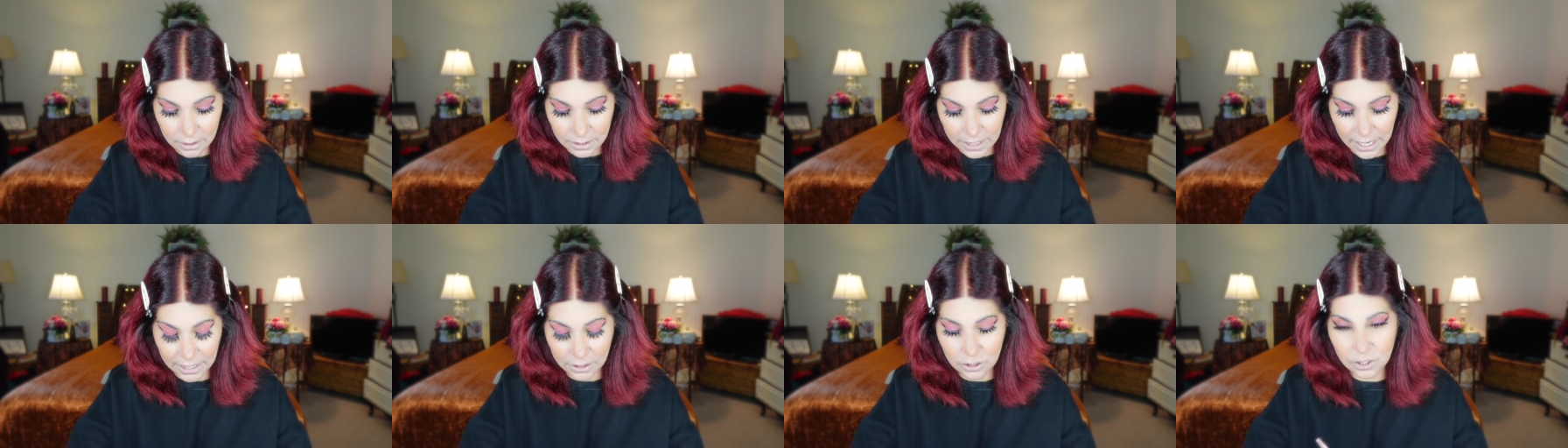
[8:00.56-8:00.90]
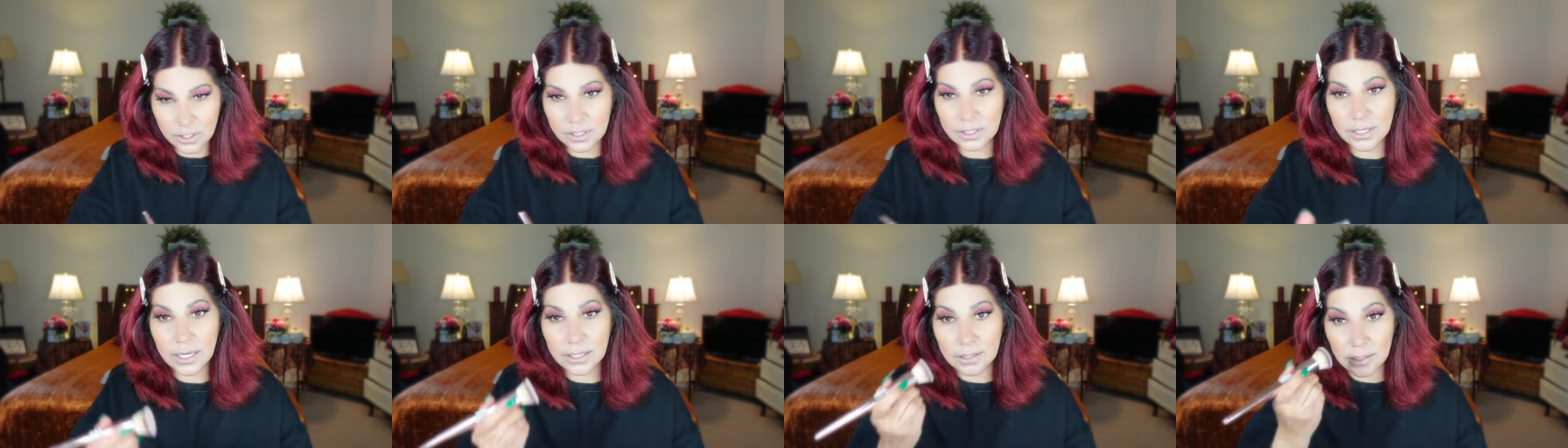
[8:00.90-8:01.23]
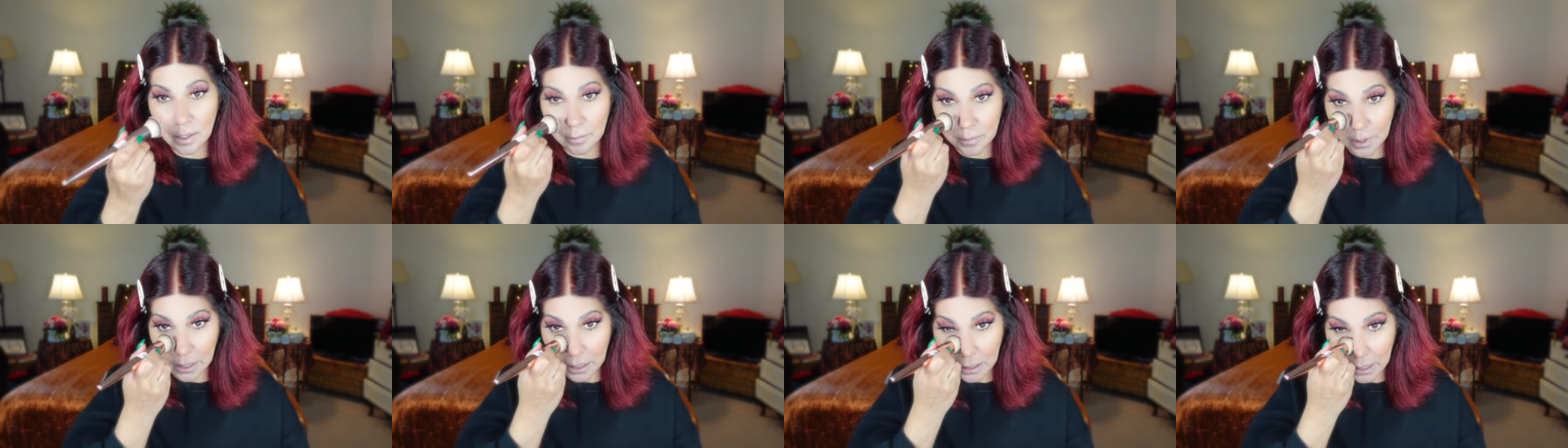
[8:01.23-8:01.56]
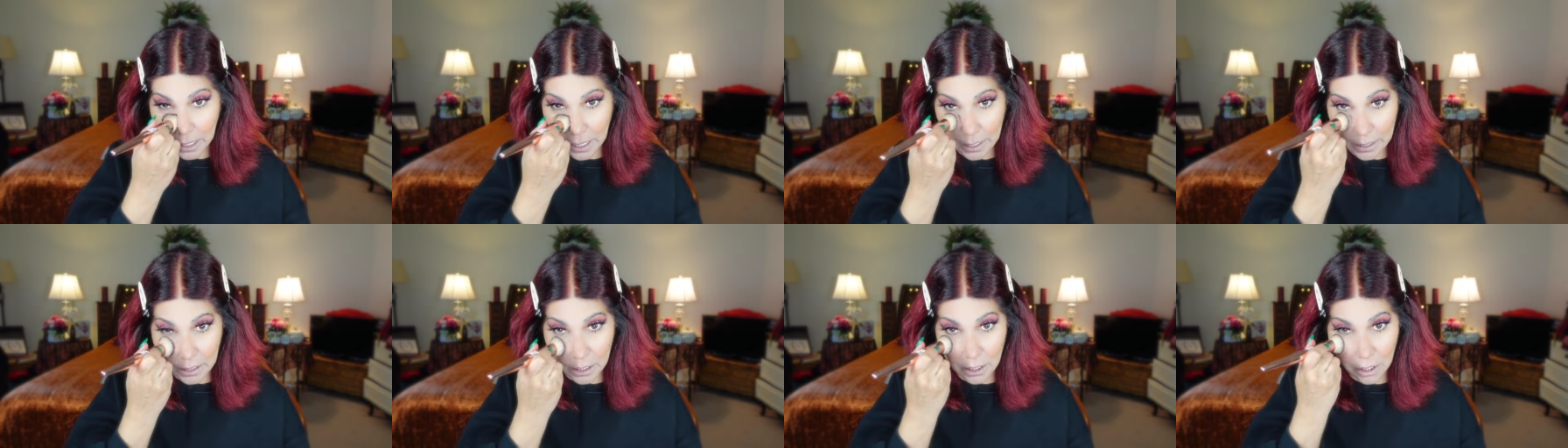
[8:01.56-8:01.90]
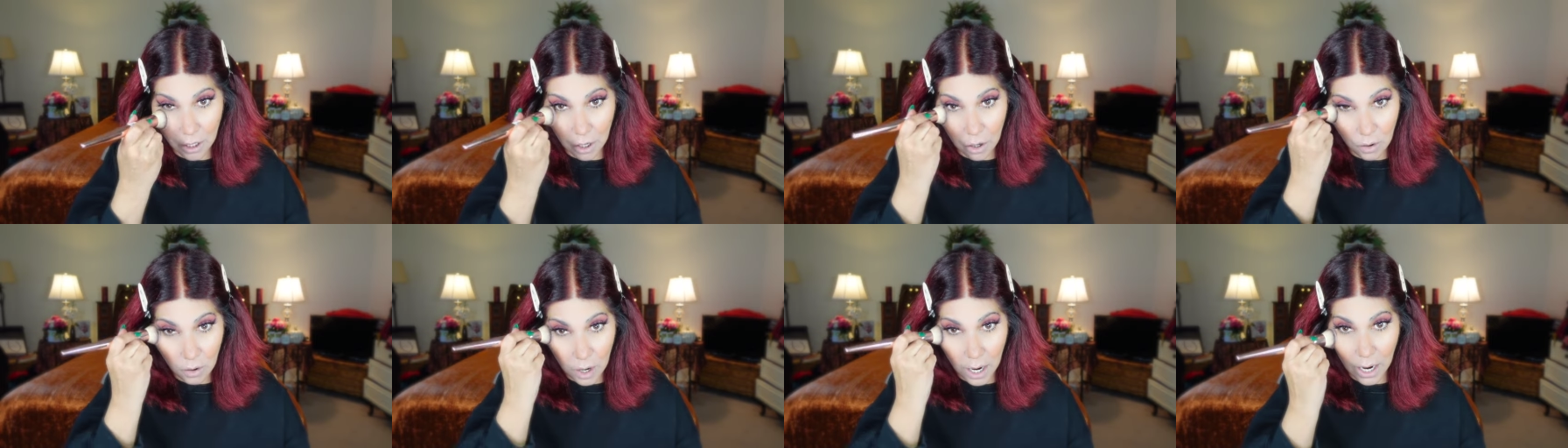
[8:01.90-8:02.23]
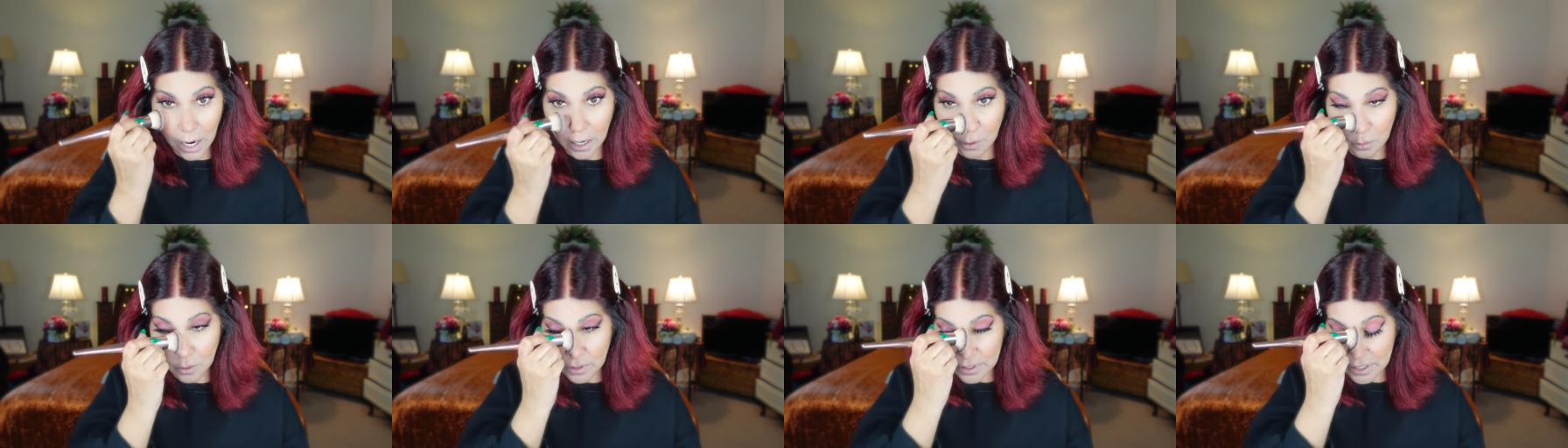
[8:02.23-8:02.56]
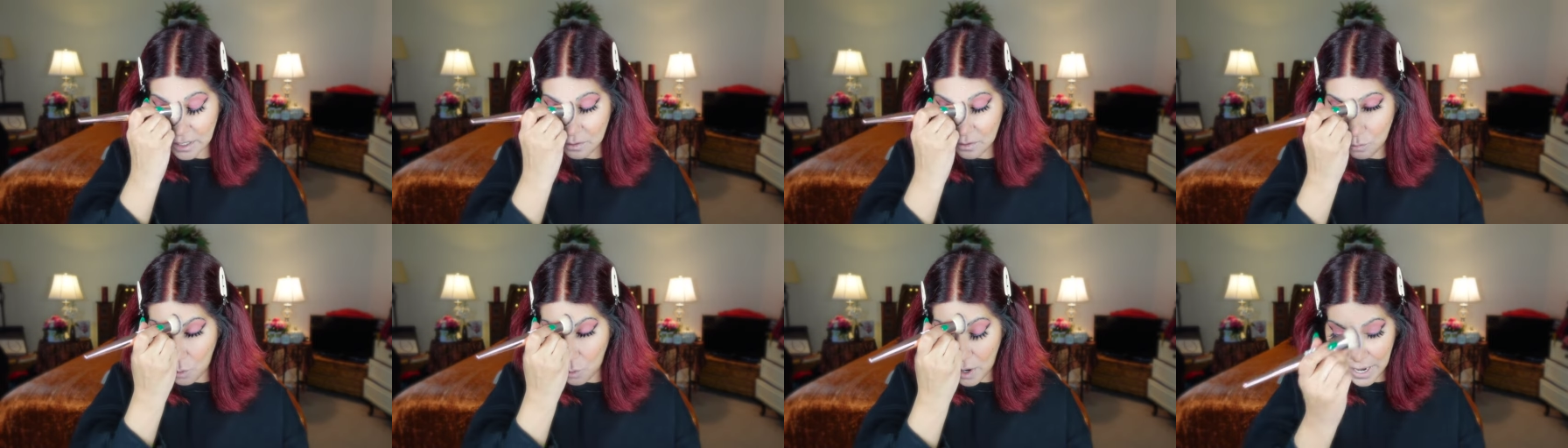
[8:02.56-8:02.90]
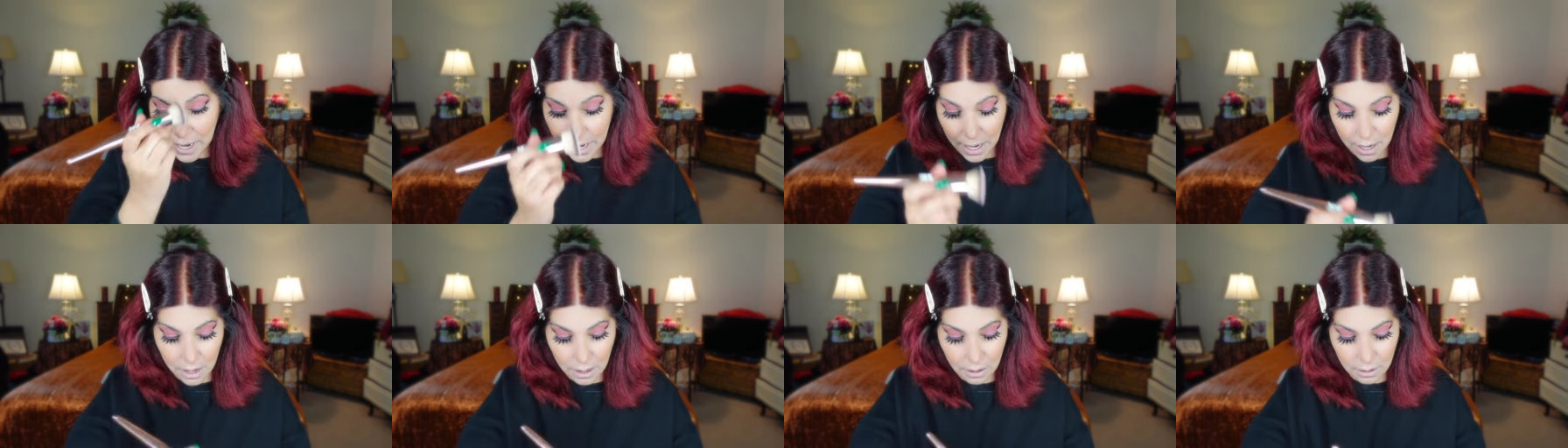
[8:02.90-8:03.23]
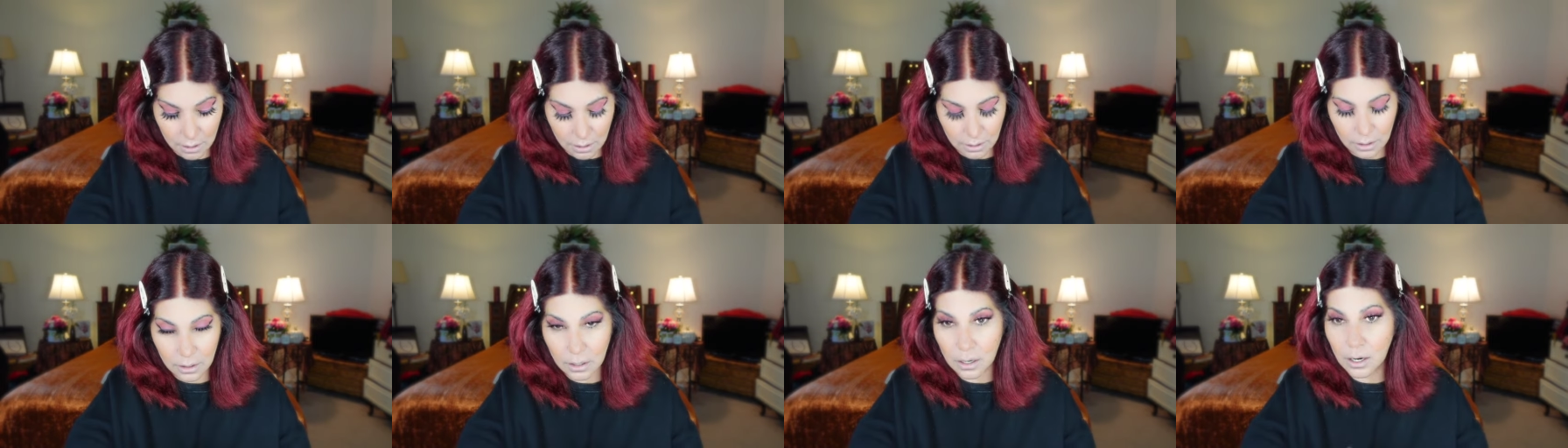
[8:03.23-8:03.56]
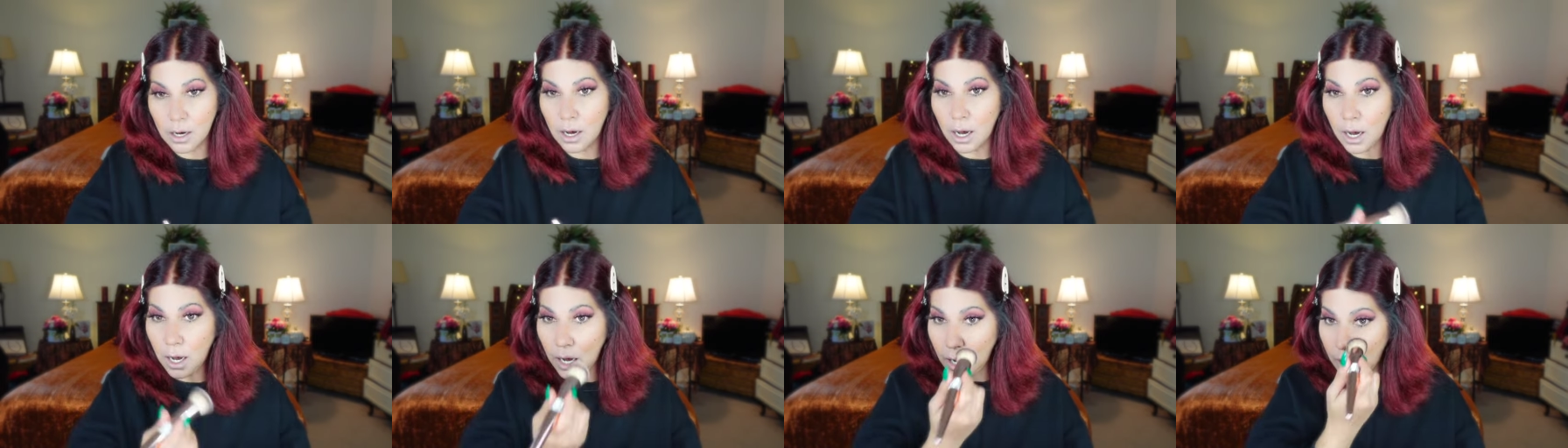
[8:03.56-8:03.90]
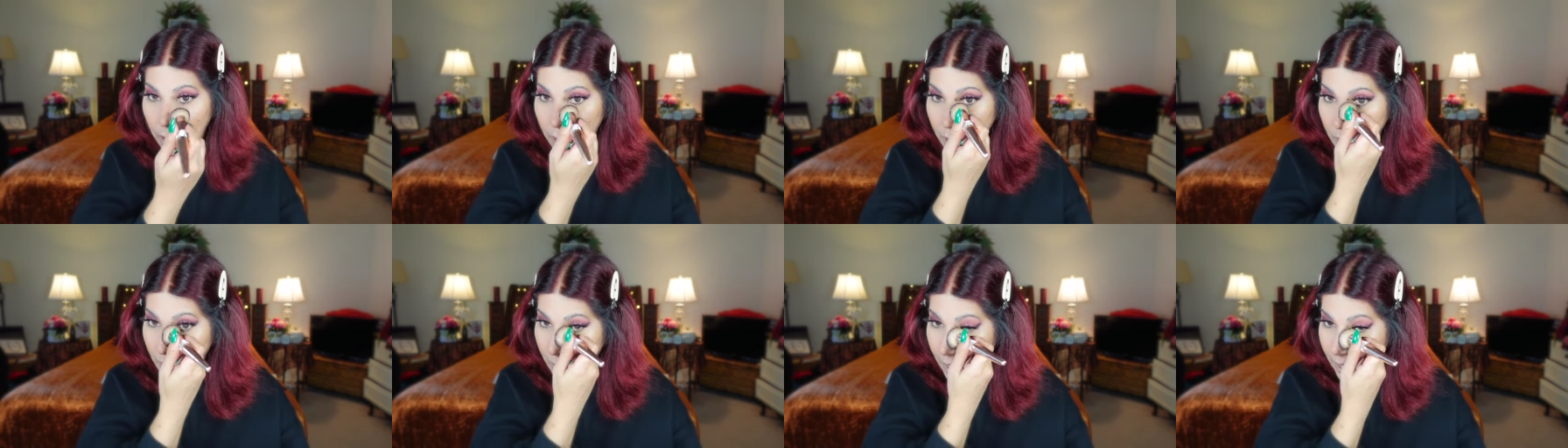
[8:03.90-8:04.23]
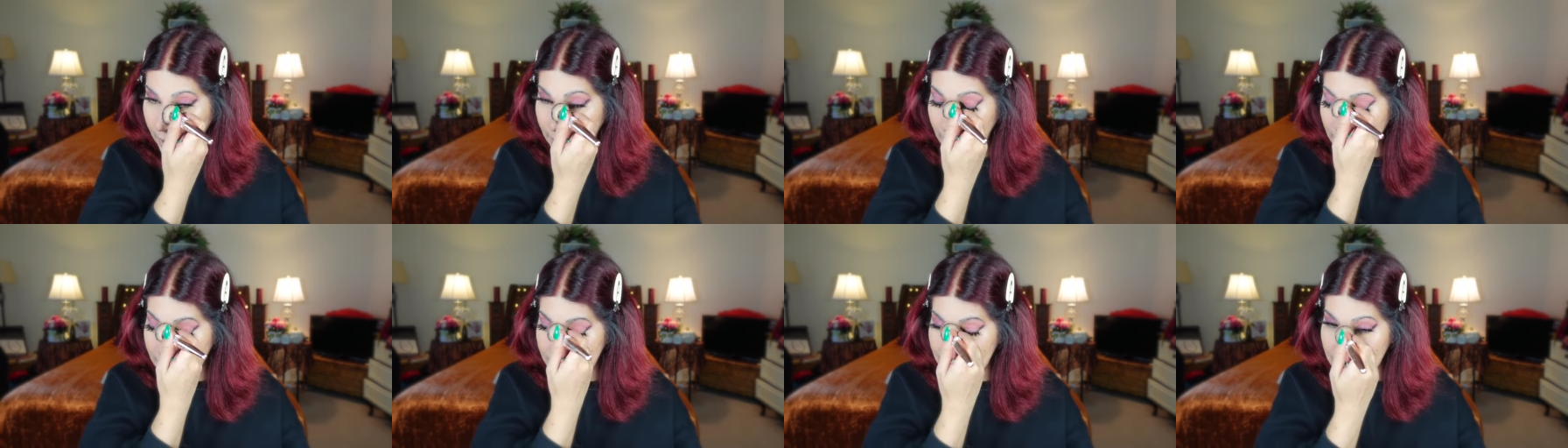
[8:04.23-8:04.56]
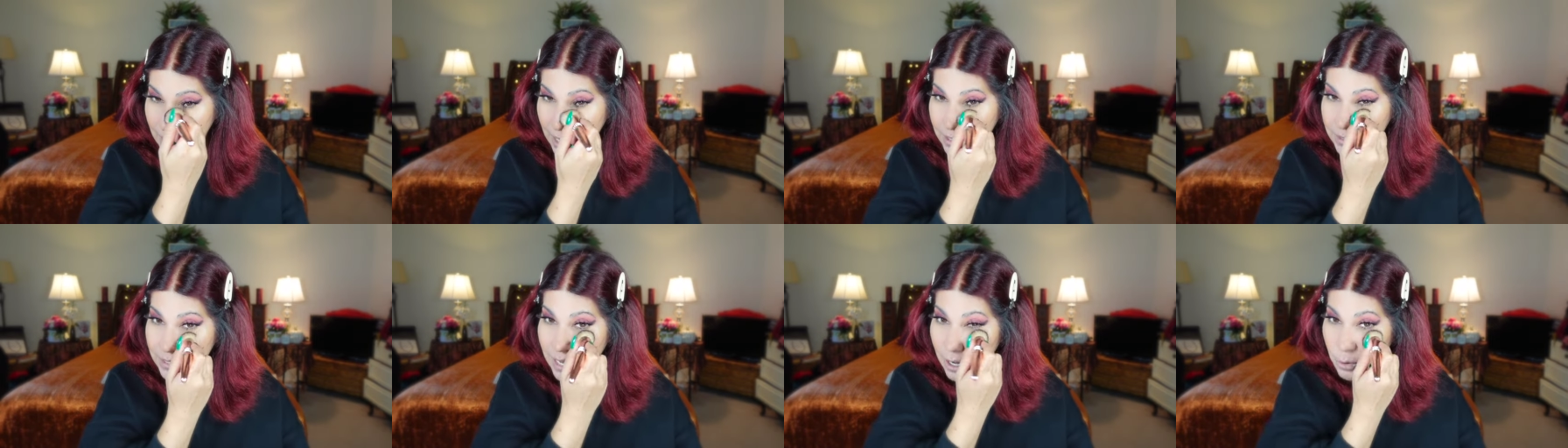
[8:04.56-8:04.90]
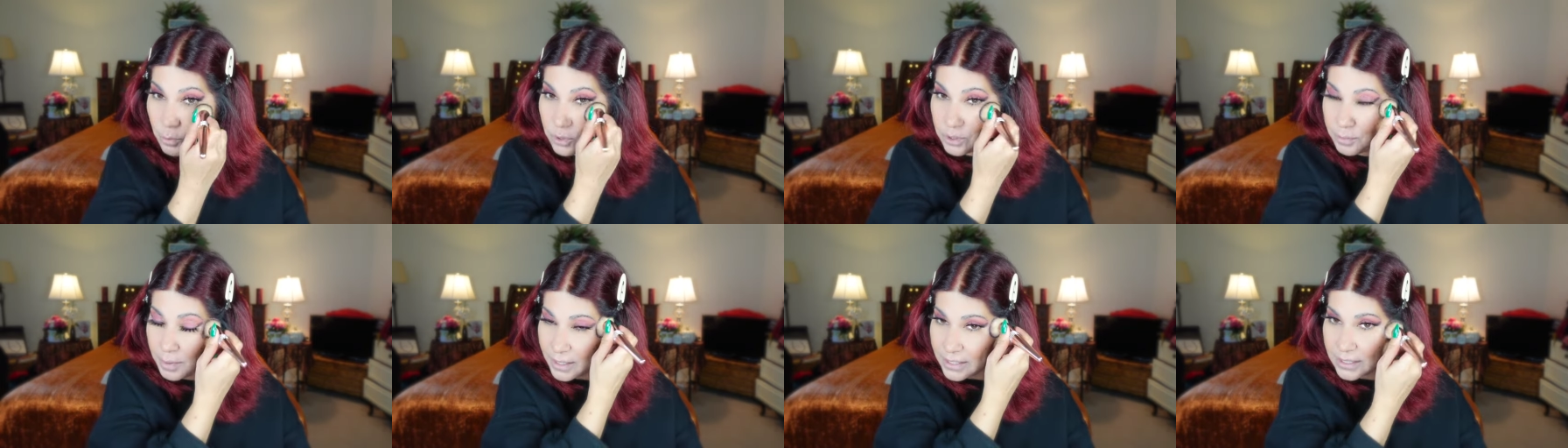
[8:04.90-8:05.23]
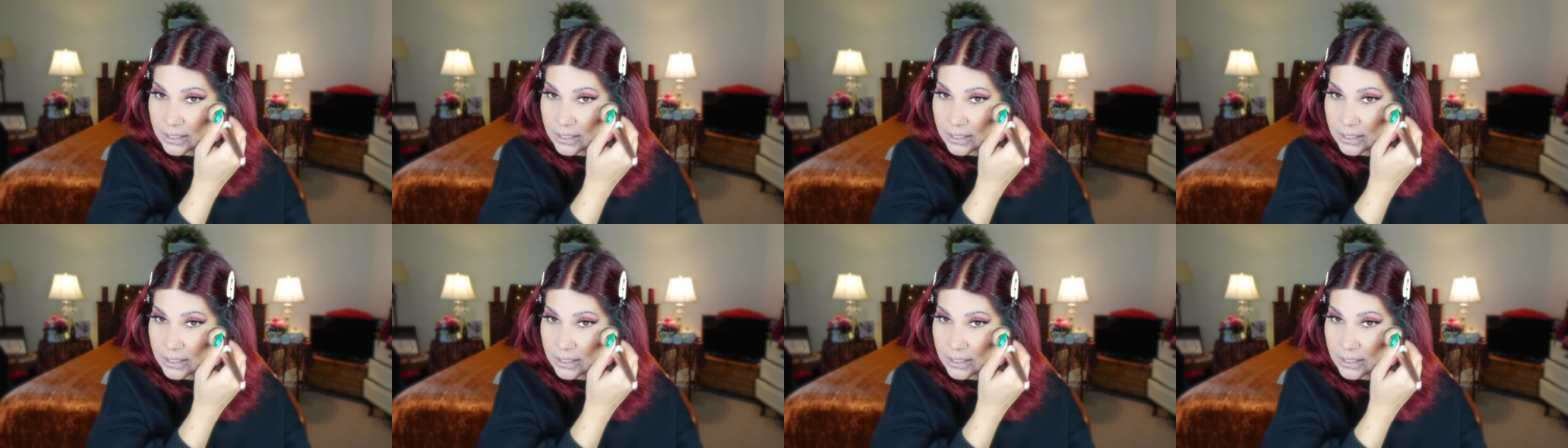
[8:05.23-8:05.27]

Taylor said something like, you know, I wasn't winning. Uh, I sat down with my